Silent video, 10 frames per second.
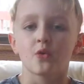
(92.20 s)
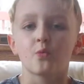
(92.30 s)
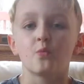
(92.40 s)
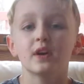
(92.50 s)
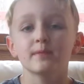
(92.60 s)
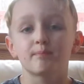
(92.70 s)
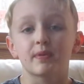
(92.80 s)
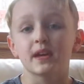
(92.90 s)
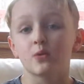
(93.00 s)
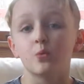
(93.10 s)
One
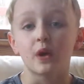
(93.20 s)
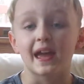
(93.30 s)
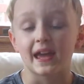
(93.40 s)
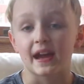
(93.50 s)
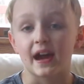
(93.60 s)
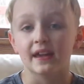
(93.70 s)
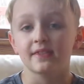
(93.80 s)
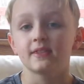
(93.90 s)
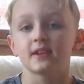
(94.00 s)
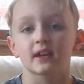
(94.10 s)
big way I
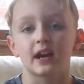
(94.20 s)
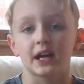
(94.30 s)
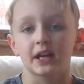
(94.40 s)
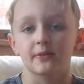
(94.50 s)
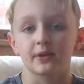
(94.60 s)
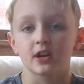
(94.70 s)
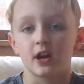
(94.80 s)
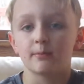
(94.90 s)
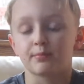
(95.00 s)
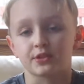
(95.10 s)
think I have
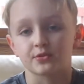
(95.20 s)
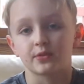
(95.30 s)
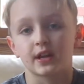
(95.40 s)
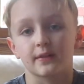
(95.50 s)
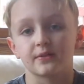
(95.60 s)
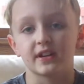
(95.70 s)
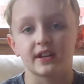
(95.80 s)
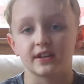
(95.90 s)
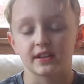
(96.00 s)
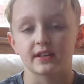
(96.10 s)
accomplished what I've
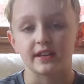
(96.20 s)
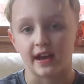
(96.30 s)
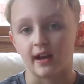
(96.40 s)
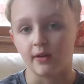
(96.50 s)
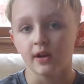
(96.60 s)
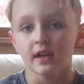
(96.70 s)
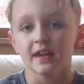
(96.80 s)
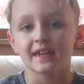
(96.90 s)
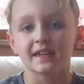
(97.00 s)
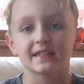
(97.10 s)
done now
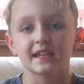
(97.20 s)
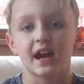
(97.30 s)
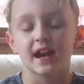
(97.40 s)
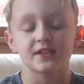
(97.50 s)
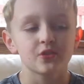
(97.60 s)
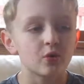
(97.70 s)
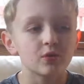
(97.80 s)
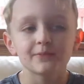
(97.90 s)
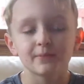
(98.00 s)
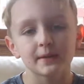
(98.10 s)
is I
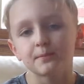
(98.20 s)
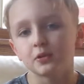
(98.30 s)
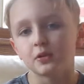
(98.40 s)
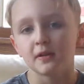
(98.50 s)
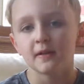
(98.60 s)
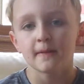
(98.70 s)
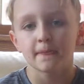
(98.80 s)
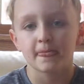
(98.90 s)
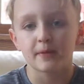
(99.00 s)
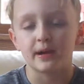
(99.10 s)
told people
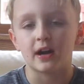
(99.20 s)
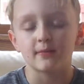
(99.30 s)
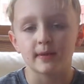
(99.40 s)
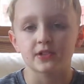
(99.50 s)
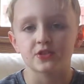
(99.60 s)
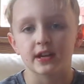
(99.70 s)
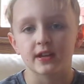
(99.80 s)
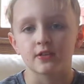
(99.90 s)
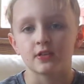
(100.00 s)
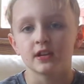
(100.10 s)
about my
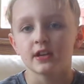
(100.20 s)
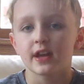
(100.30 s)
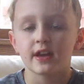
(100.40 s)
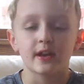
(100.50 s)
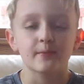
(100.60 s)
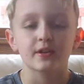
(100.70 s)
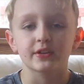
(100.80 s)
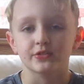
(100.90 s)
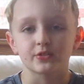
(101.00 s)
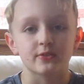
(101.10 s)
channel, and I'm
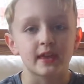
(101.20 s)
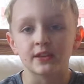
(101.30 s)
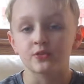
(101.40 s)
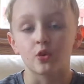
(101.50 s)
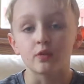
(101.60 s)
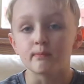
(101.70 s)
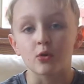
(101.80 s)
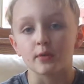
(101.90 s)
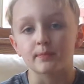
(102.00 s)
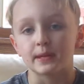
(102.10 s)
pretty sure they told
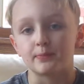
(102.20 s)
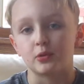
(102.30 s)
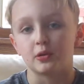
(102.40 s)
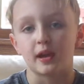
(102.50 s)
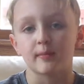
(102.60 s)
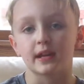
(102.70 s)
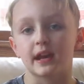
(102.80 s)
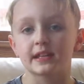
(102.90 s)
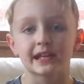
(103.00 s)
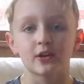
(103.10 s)
more people. I mean,
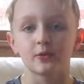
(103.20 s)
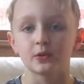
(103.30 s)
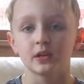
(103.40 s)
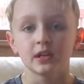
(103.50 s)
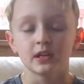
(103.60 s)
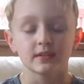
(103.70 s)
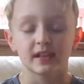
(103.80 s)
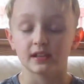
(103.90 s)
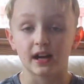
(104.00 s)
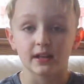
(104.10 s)
I tell a
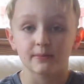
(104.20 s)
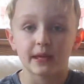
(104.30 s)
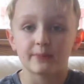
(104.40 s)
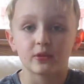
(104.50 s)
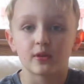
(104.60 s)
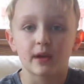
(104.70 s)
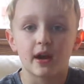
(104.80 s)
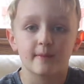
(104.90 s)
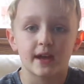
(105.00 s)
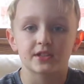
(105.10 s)
lot of people
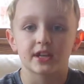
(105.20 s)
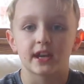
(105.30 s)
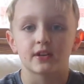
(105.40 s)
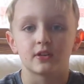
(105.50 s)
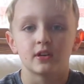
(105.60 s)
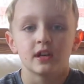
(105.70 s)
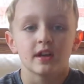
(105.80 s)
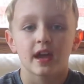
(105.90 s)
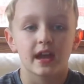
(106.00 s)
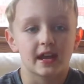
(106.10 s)
about my channel,
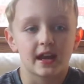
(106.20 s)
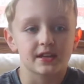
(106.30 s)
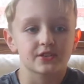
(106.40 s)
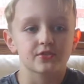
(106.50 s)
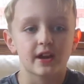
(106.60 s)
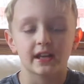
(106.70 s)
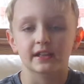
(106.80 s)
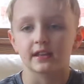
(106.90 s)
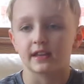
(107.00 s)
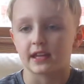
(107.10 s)
and I just try and
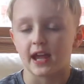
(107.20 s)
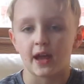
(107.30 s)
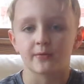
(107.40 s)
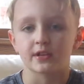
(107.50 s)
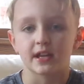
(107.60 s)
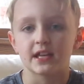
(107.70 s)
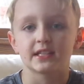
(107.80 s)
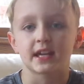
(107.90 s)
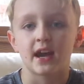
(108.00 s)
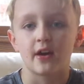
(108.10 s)
get, like,
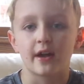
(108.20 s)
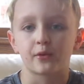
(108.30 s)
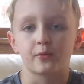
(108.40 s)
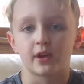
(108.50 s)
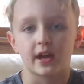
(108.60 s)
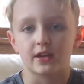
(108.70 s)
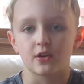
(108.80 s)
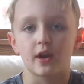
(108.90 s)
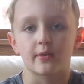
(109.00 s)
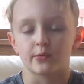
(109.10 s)
advertising out everywhere I
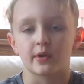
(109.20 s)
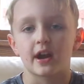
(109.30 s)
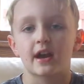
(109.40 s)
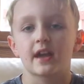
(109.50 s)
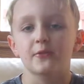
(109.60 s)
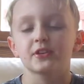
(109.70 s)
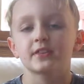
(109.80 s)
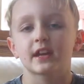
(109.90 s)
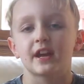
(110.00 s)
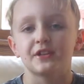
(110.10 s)
go,
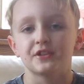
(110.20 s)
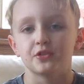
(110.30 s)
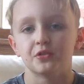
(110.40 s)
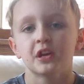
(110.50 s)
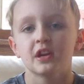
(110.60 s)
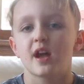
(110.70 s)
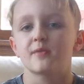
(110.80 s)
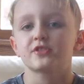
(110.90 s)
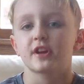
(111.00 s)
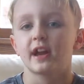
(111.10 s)
everything I do.
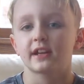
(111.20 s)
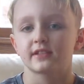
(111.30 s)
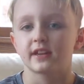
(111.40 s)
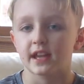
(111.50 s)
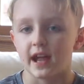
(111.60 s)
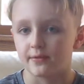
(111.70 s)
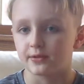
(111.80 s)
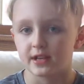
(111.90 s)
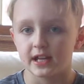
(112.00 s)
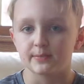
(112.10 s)
I'm trying to, like,
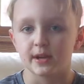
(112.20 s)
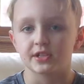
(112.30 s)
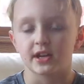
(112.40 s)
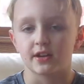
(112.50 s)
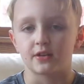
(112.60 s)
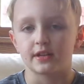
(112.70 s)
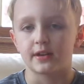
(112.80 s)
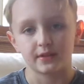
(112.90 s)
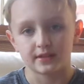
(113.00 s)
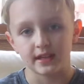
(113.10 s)
advertise my channel and
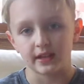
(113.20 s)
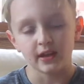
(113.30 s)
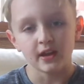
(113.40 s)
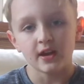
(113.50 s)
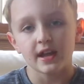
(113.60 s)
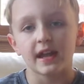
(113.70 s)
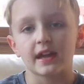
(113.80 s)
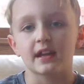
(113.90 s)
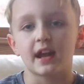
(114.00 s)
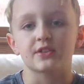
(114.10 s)
everything.
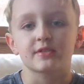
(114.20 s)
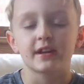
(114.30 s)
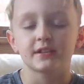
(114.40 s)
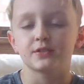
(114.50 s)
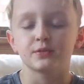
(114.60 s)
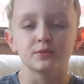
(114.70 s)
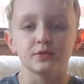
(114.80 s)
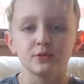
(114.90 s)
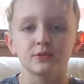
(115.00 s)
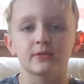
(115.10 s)
And I tried to do
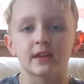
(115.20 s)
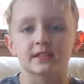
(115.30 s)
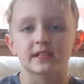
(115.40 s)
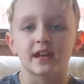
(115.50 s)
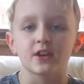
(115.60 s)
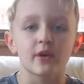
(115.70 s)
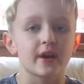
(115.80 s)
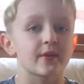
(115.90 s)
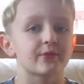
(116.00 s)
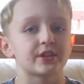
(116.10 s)
new things, and I know
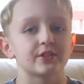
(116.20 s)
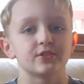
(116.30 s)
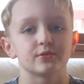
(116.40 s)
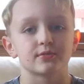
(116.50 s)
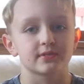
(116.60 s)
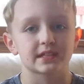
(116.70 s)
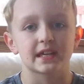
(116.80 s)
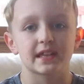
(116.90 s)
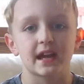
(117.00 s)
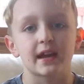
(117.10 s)
every YouTuber will say
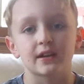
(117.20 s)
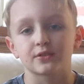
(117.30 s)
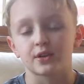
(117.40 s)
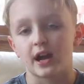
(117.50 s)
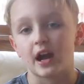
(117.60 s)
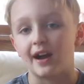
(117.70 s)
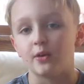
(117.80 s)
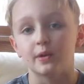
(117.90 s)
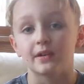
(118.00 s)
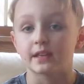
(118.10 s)
that. I don't know how
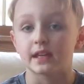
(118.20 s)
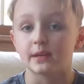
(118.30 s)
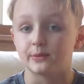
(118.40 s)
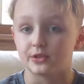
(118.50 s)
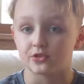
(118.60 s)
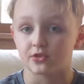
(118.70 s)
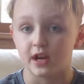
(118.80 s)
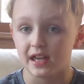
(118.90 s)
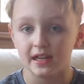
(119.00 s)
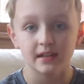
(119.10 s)
well they even
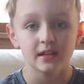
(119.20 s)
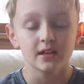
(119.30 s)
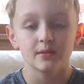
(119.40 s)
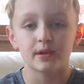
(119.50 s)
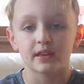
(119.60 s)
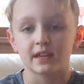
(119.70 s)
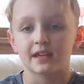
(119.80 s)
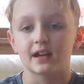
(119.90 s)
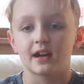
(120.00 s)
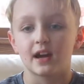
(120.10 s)
try it. But,
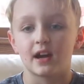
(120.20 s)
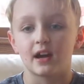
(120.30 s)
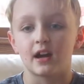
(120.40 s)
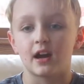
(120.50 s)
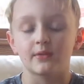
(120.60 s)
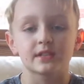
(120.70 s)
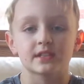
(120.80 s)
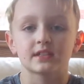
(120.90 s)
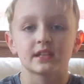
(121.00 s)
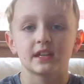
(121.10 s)
like,
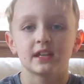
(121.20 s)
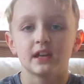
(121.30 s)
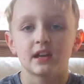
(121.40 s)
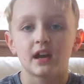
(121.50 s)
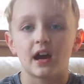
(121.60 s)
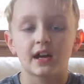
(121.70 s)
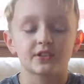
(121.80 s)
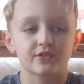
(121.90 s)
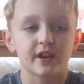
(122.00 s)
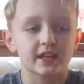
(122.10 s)
obviously, I
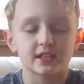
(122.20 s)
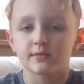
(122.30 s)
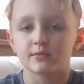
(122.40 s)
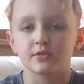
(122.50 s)
tried some